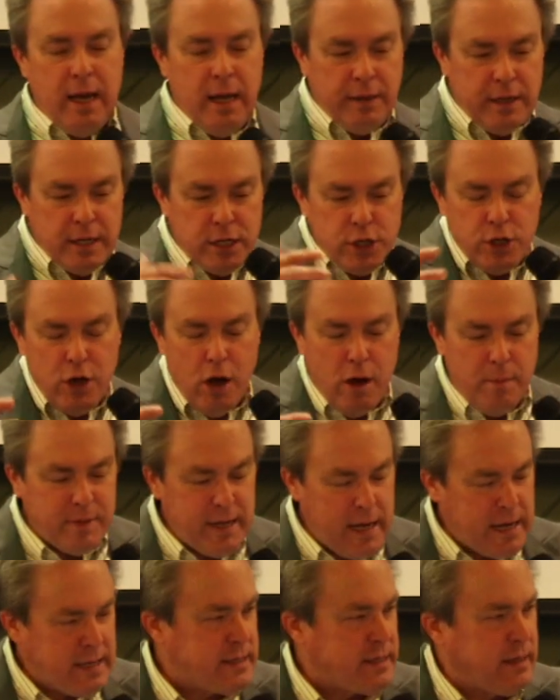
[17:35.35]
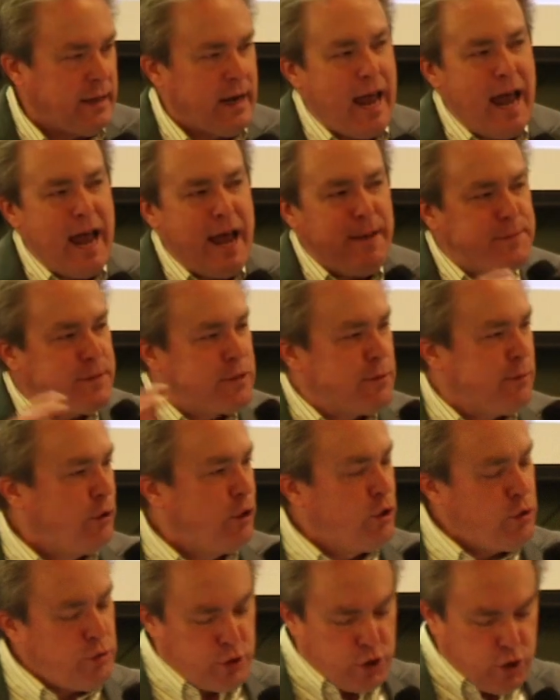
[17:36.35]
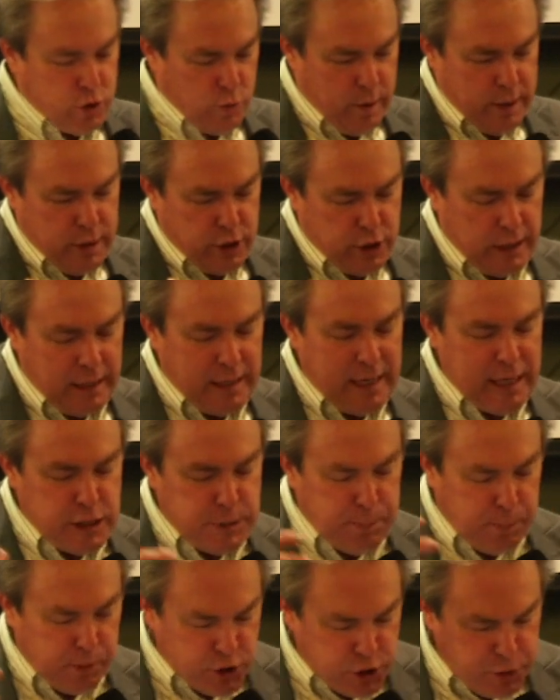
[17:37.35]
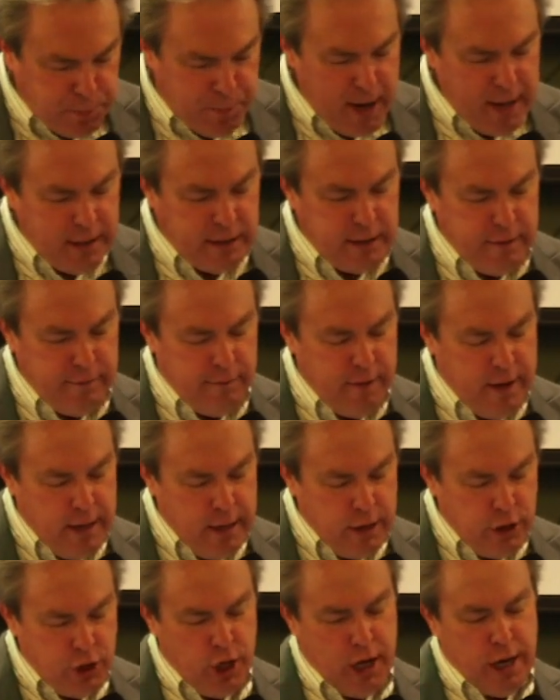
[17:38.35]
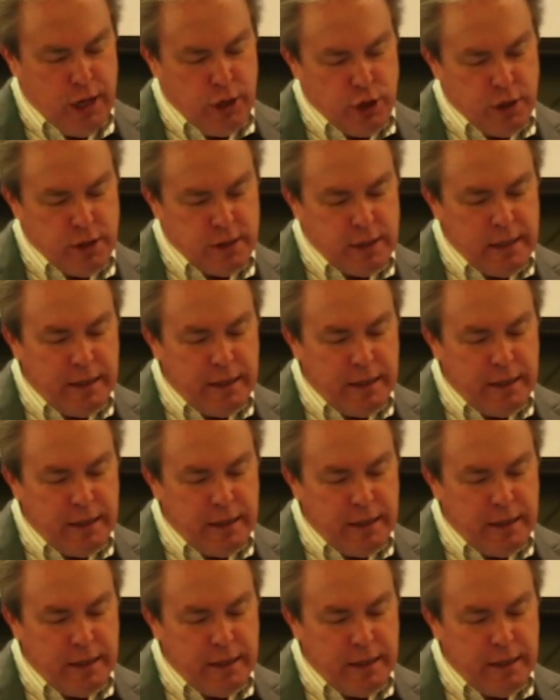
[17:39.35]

this psalm takes an absolute switch and his perspective changes.